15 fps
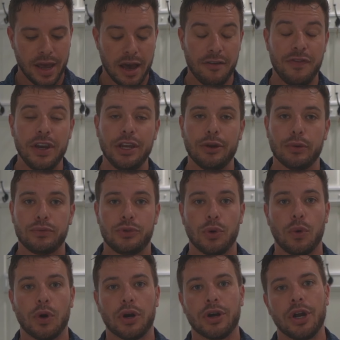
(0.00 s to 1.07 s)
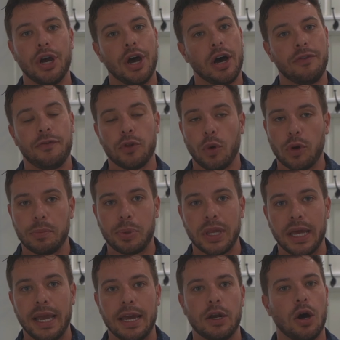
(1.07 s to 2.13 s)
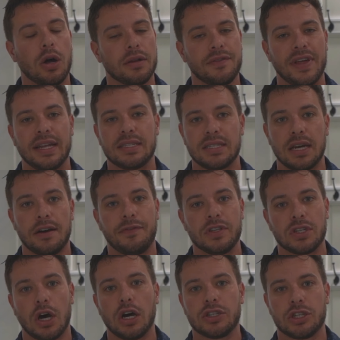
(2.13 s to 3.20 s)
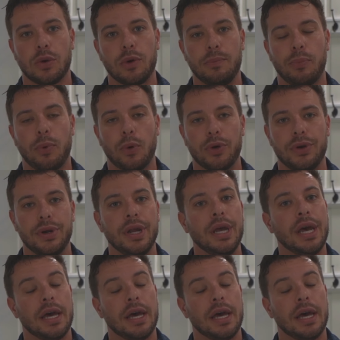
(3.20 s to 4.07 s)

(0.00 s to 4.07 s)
A video tour, a floor plan, all of that stuff is also important.